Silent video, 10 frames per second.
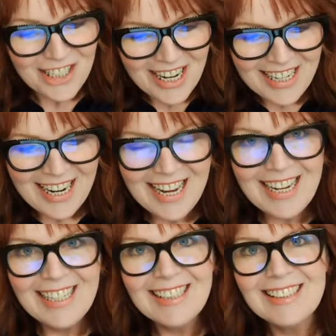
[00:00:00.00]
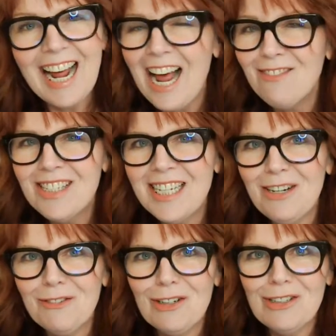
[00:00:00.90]
Hey, Shannon, I haven't
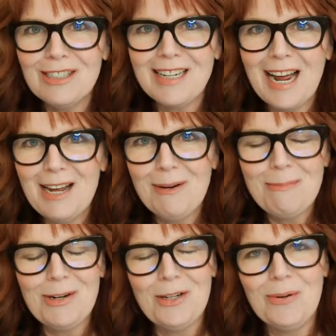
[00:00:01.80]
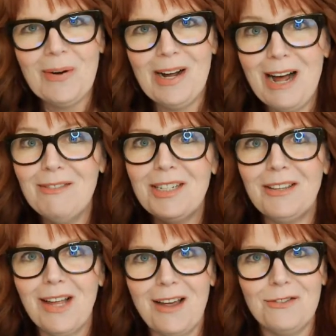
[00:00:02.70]
seen you for a long time. Hope you're doing well. I haven't
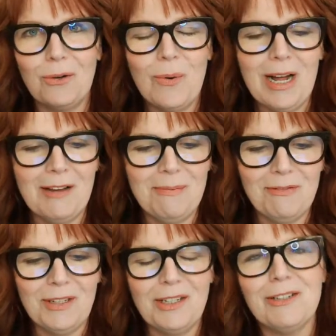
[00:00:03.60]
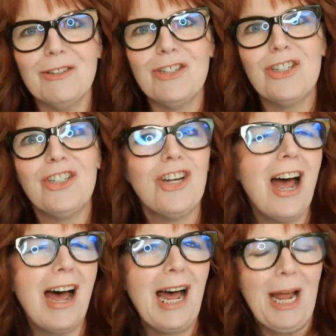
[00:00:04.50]
done lives for a while. I've been feeling a little
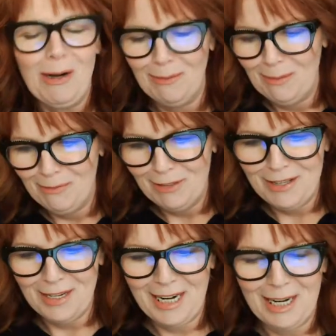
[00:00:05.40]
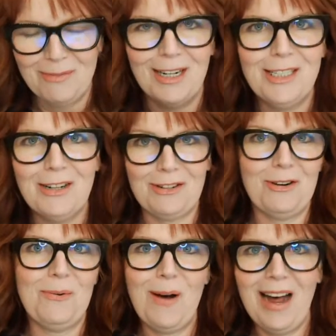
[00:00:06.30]
shy in front of the camera. I don't
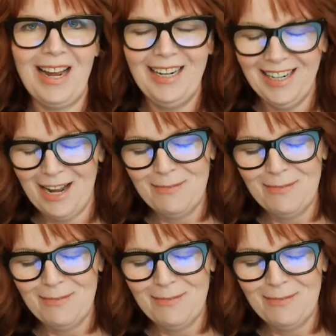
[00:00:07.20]
know why.